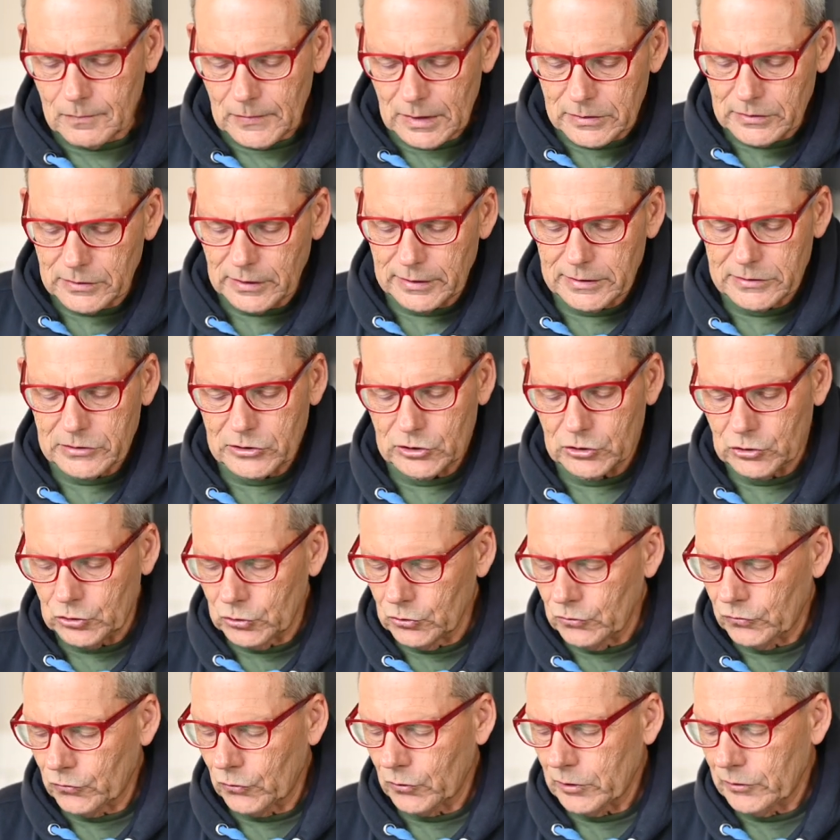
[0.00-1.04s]
So that's your
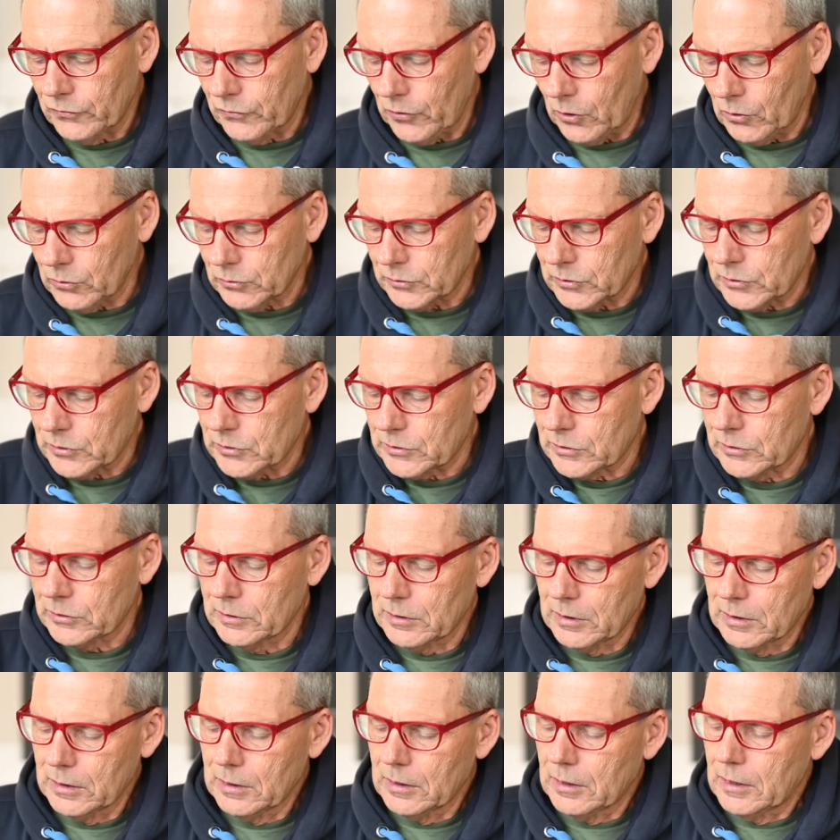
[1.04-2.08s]
240 volts.
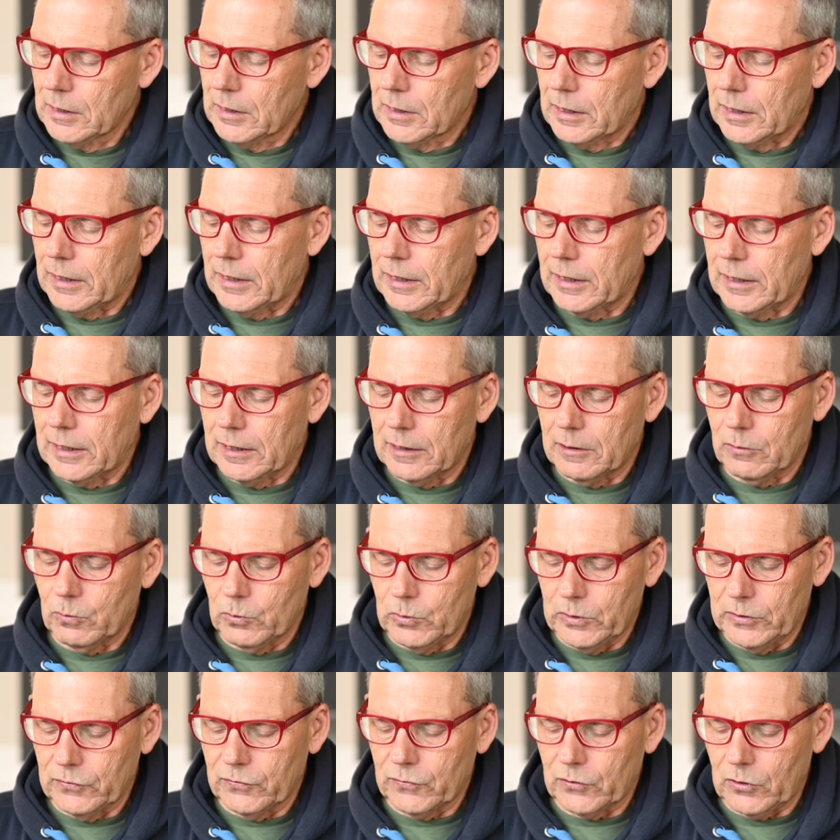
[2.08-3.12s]

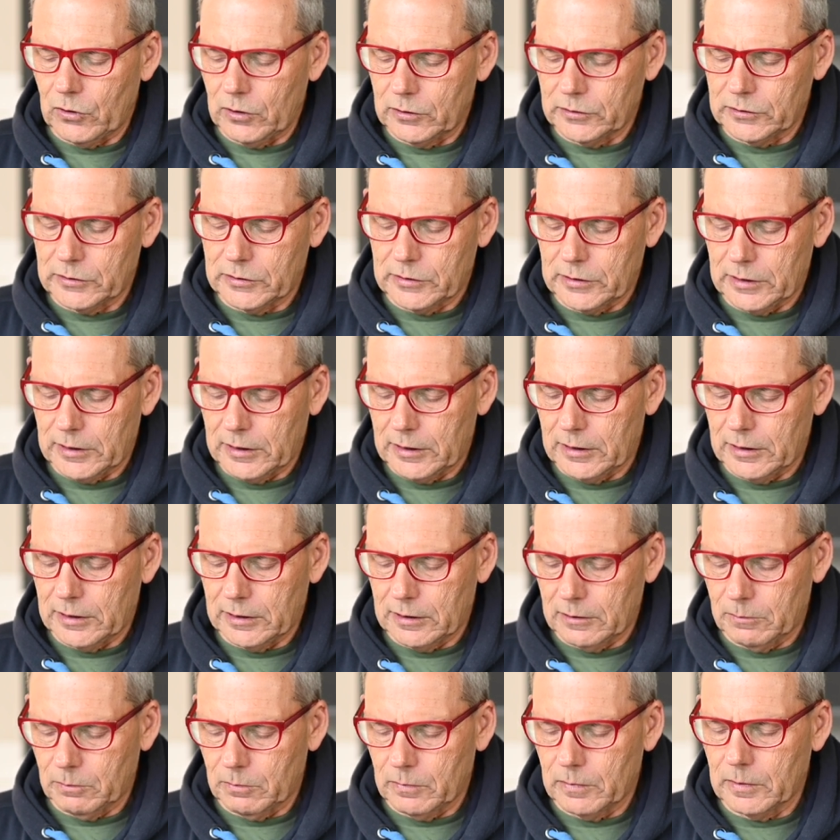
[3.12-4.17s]
We've got
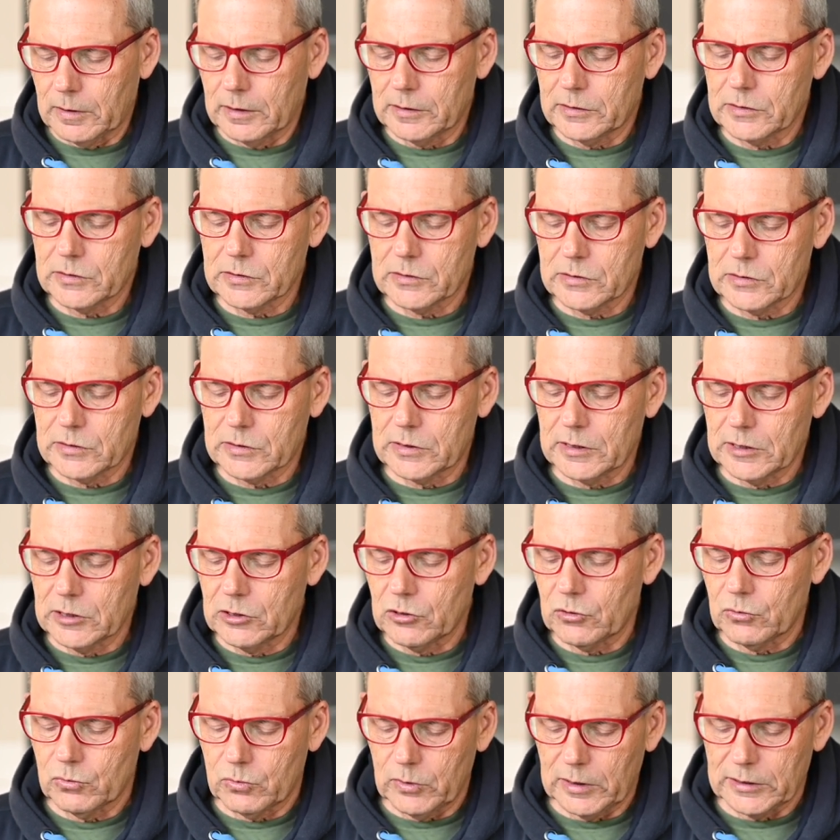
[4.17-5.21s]
a
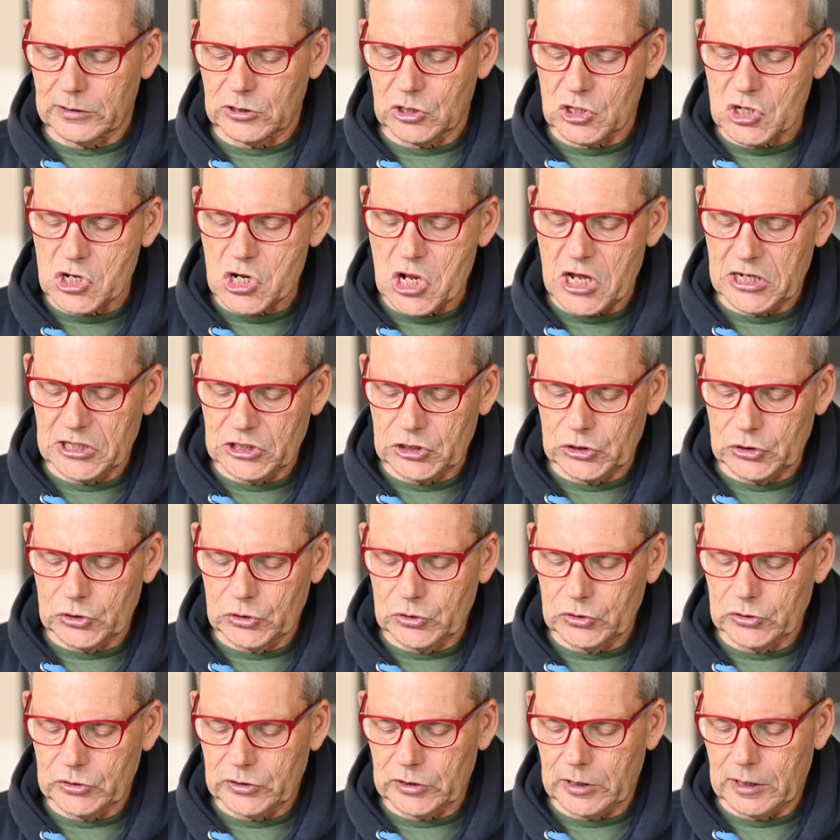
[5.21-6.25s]
cigarette
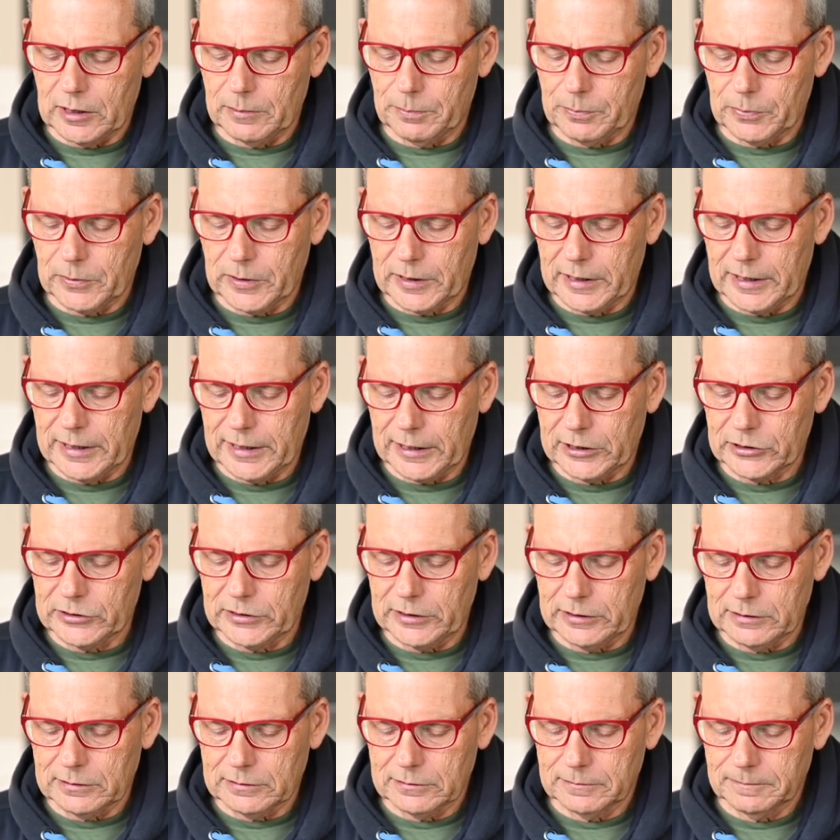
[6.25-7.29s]
lighter type
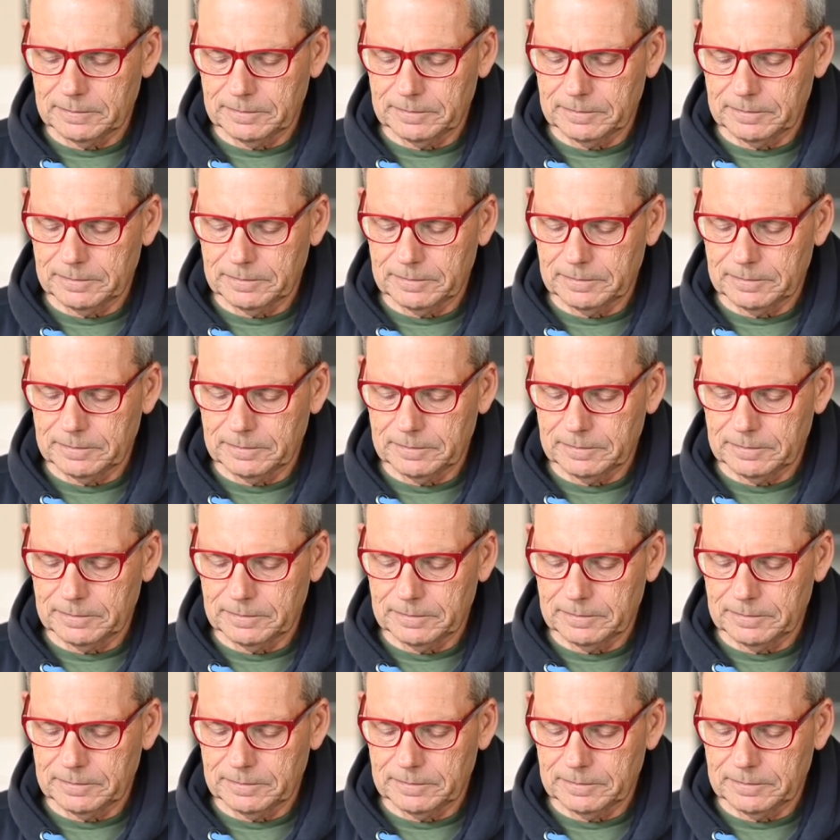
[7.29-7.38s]
connector.